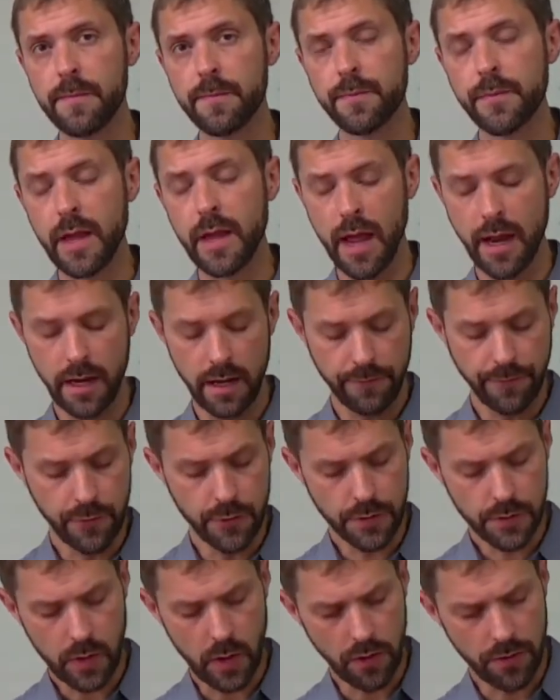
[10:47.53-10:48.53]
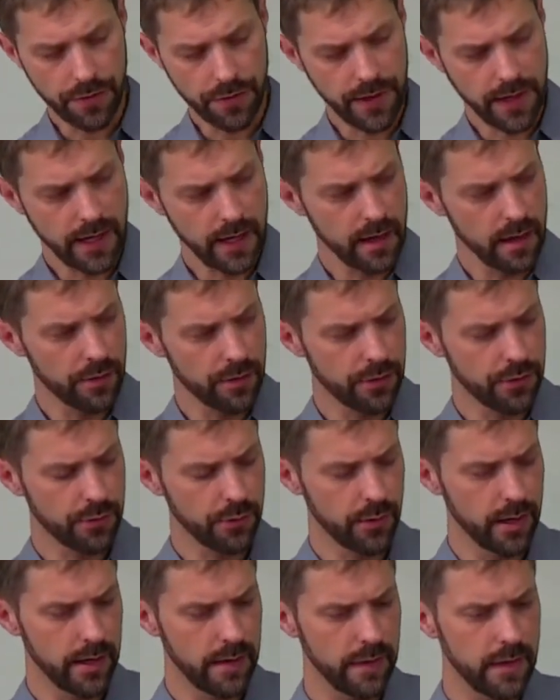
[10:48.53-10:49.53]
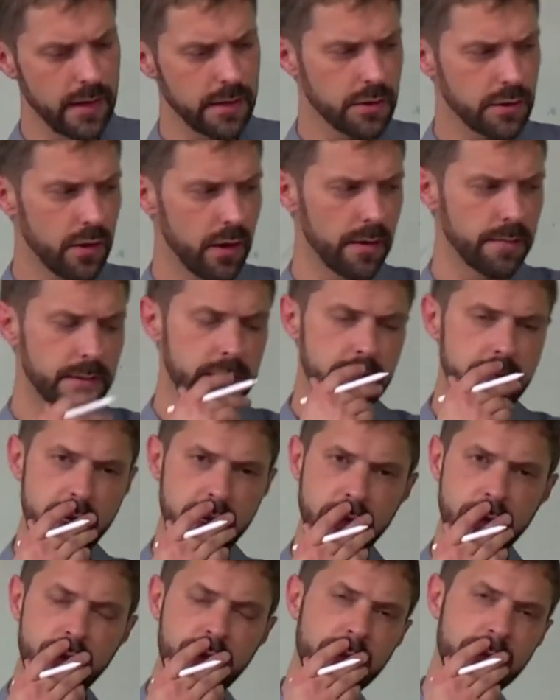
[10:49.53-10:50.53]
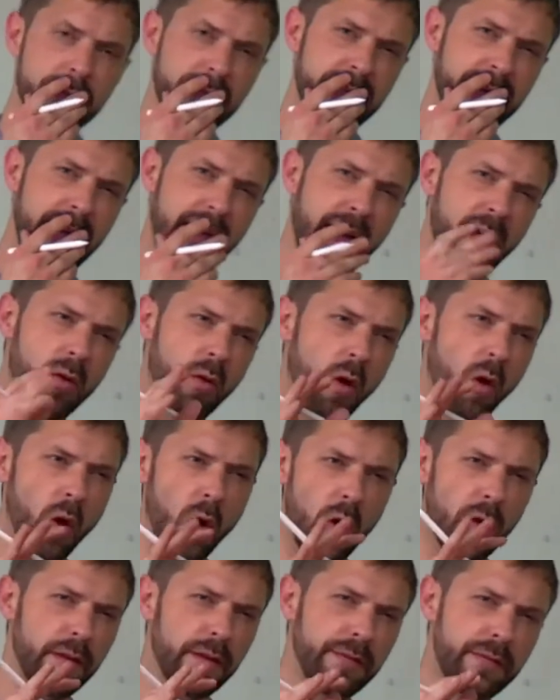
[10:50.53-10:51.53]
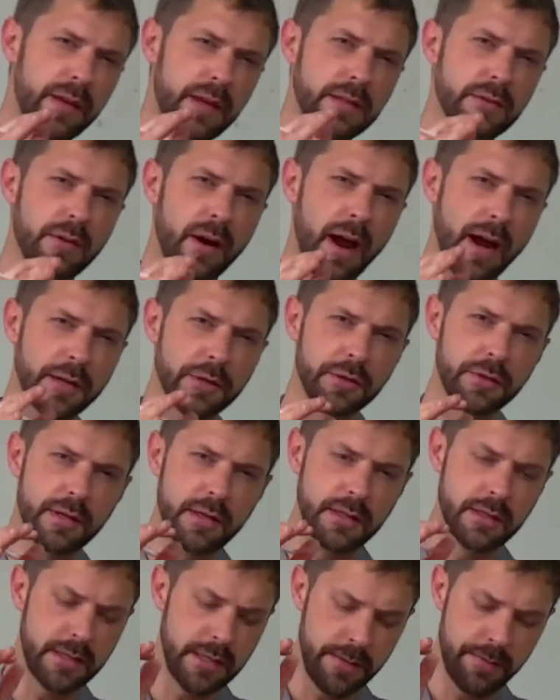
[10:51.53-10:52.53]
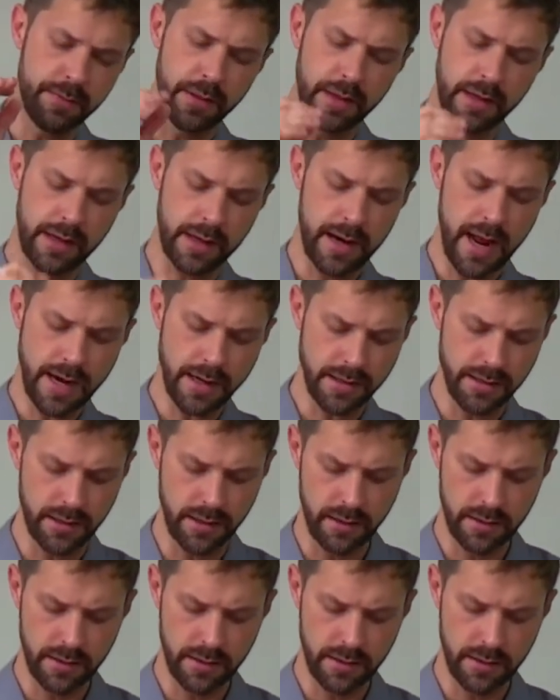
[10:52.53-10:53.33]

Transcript: And if you start thinking through it in these terms, then you can see how all of these are actually deeply connected.